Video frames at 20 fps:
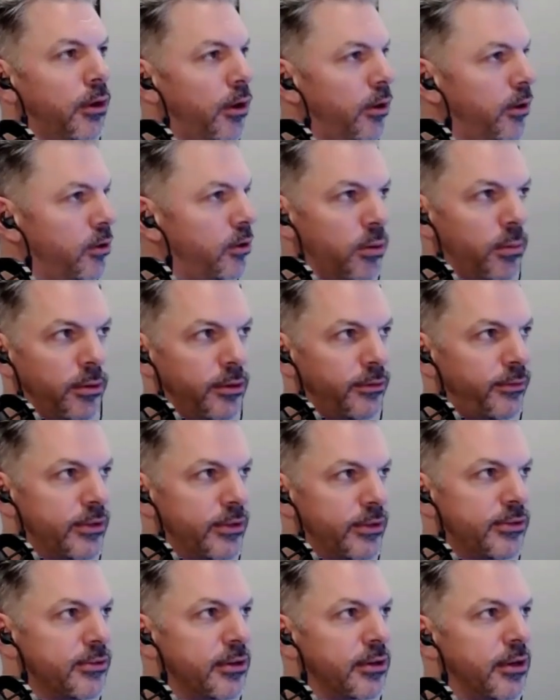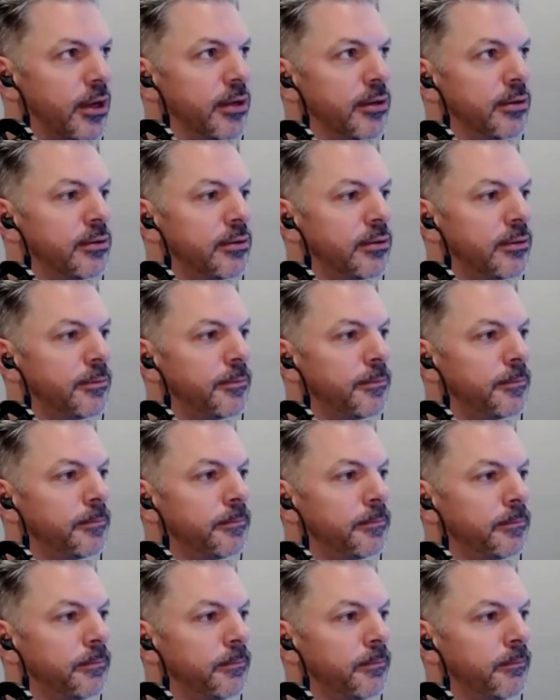All your normal defenses are gone,
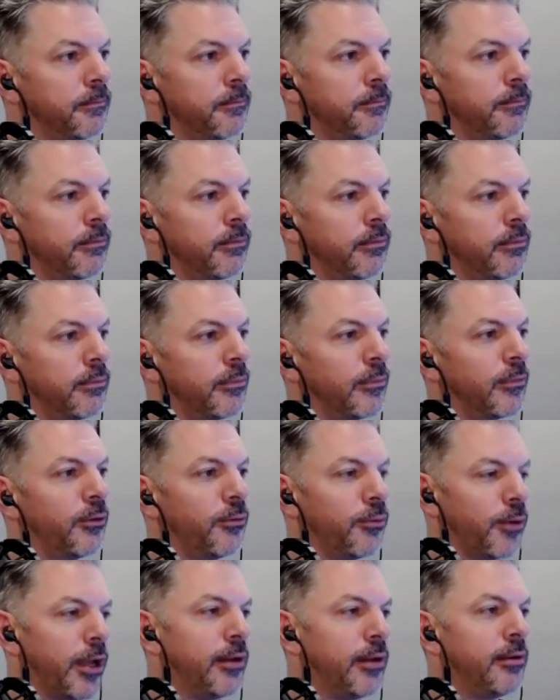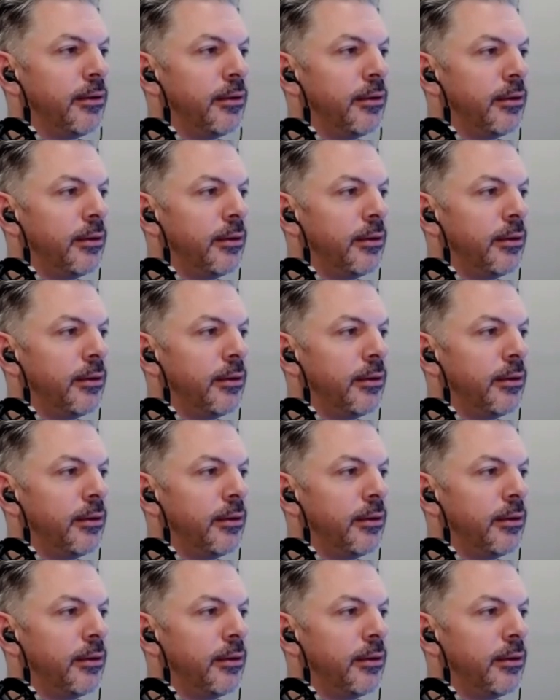right?